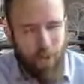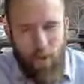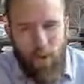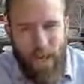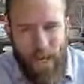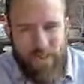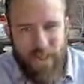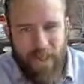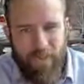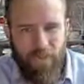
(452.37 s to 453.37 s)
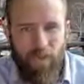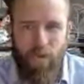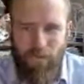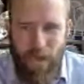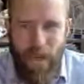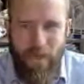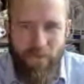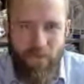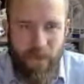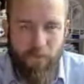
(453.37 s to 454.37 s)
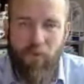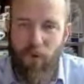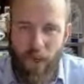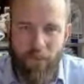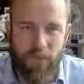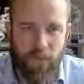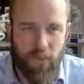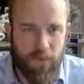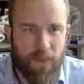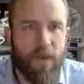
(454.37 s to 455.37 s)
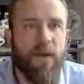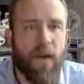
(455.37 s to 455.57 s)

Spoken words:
org has kind of 4 or 5 of their prime tools.